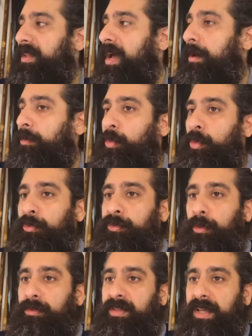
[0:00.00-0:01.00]

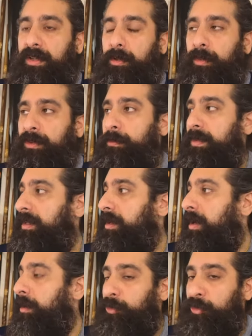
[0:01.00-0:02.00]
also take with me,
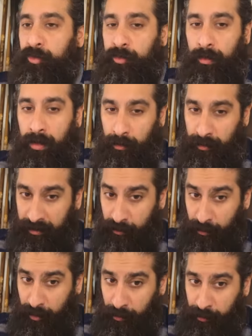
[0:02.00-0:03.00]

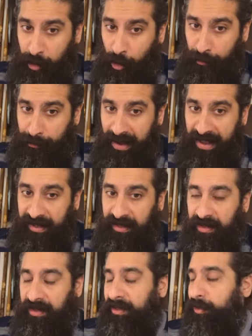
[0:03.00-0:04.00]
we'll go and buy
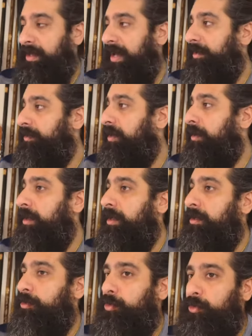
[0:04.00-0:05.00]
in Uganda,
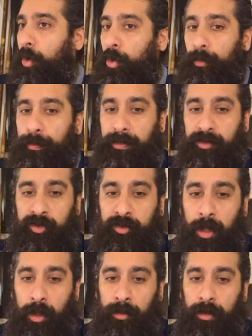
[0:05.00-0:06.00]
soap,
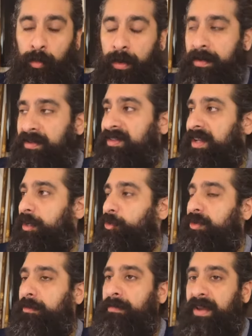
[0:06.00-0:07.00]
salt, women's
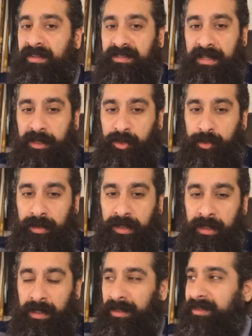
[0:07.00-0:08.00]
sanitary, men's
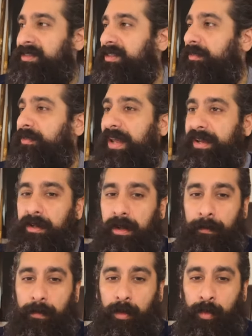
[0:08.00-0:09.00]
sanitary, stuff like,
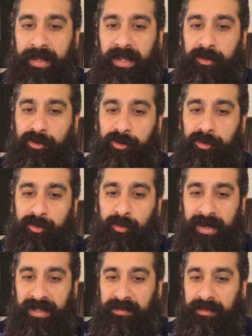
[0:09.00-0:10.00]
we introduced
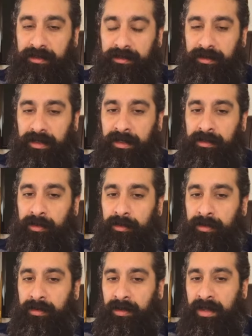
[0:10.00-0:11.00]
razors
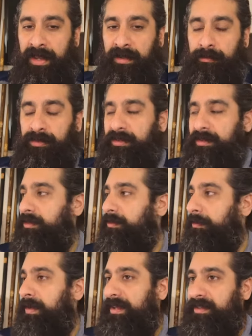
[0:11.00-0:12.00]
into the Ugandan prisons
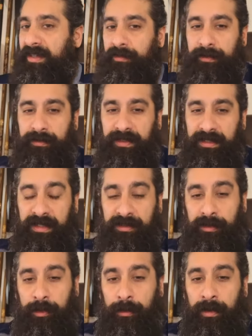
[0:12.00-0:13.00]
like 10, 15
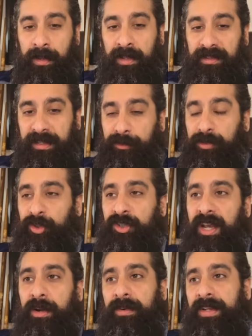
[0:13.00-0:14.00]
years ago. They used to
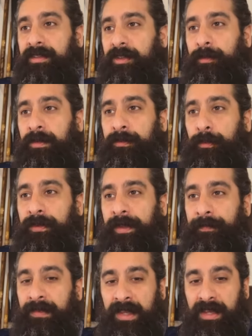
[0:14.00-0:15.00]
share razors before
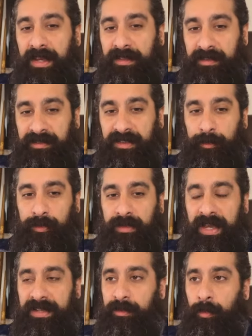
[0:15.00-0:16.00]
them and disease was
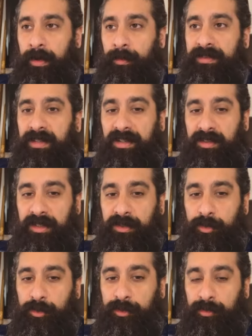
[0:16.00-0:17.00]
high. So when we started to
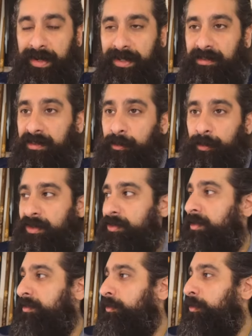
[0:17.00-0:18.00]
introduce razors, which
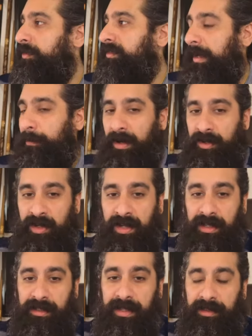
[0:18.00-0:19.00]
doesn't cost that much,
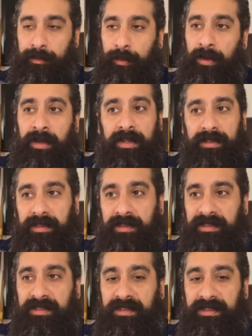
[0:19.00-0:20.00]
guess what? The
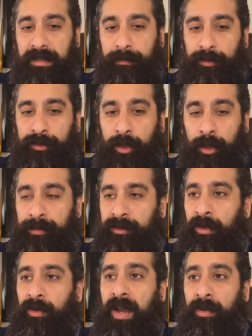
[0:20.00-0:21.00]
disease level stopped.
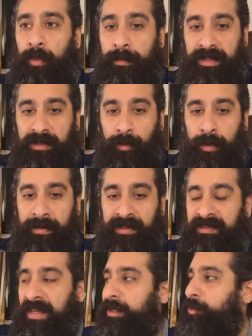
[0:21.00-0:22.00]
So, and
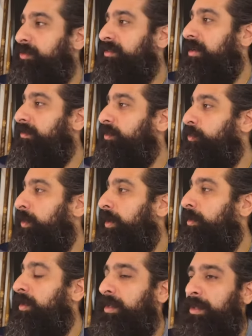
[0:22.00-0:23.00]
women's sanitary stuff as
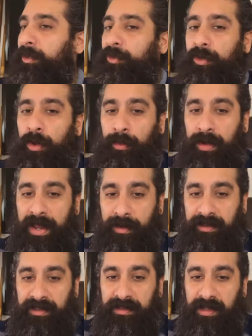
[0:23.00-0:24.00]
well. So
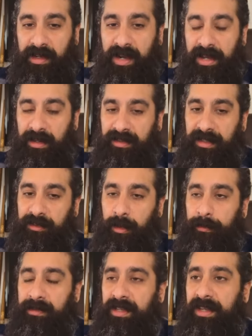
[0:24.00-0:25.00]
like, these are the kind of things
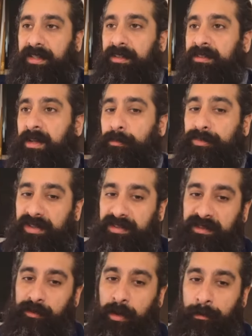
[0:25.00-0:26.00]
that we take. And some
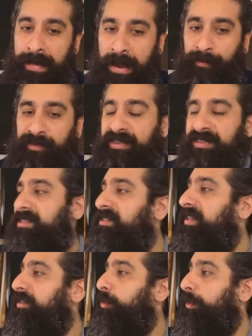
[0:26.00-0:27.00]
prisons are on mountains, as we
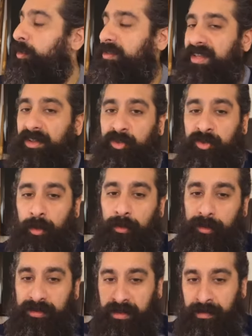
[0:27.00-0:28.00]
say, so we've got to take
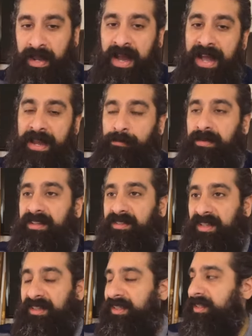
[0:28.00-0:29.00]
salt because they're at a high place,
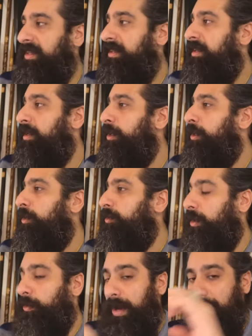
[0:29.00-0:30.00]
they need it.
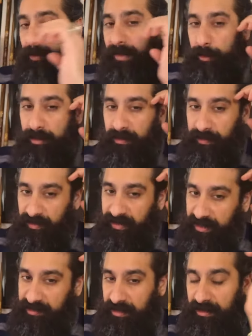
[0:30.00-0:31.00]
So like, we do different
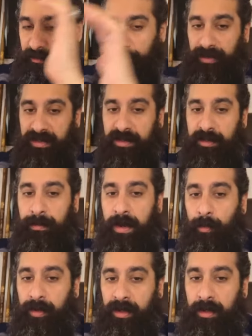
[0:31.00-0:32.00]
things in different prisons,
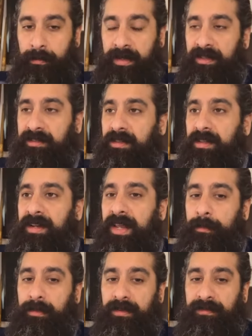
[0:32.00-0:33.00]
but we're going to minister the
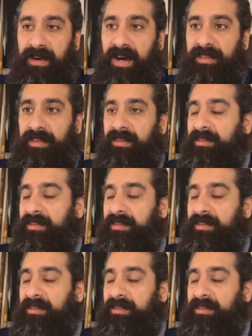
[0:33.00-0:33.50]
name of the Father, the